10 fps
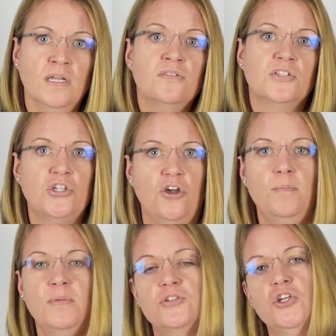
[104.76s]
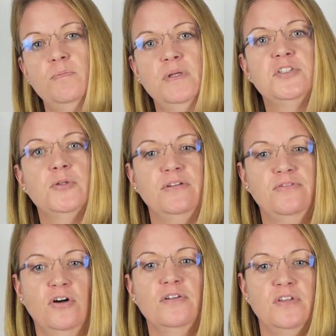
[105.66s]
The term needs to be
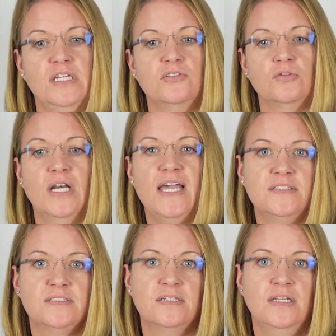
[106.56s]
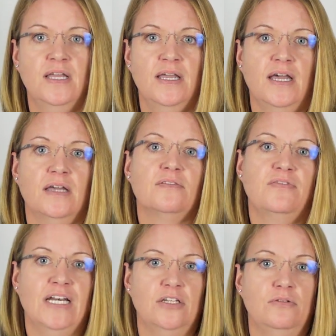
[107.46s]
5 years or less. The
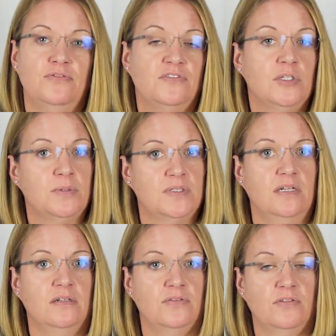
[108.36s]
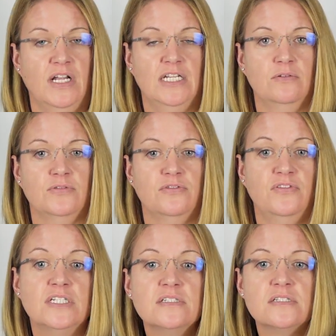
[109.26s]
value, 50% of the value of the
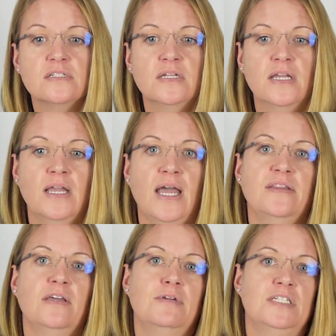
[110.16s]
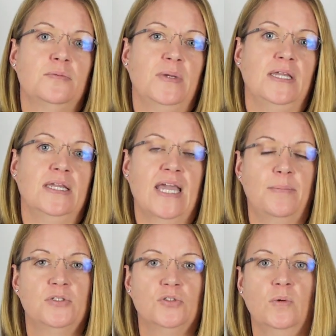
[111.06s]
fund, and there needs to be
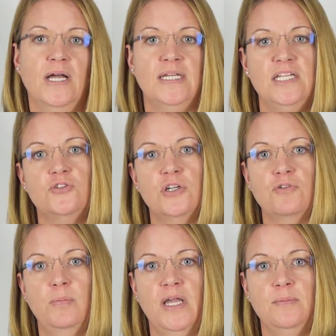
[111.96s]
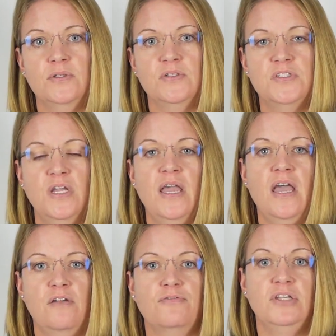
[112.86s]
capital and interest repayments
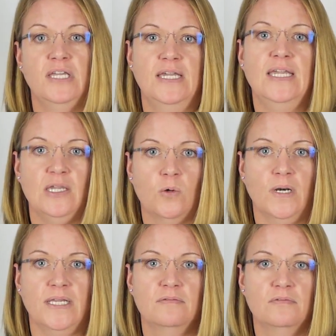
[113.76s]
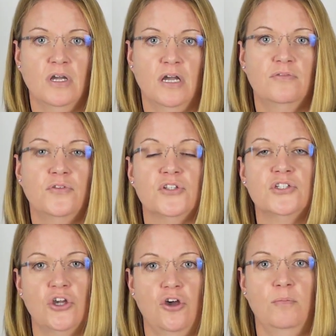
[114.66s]
every year equally for the
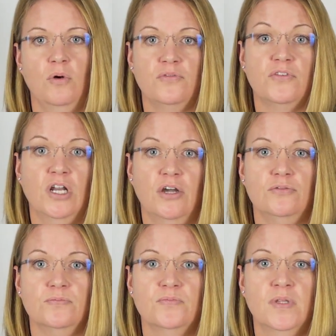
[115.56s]
term of the loan.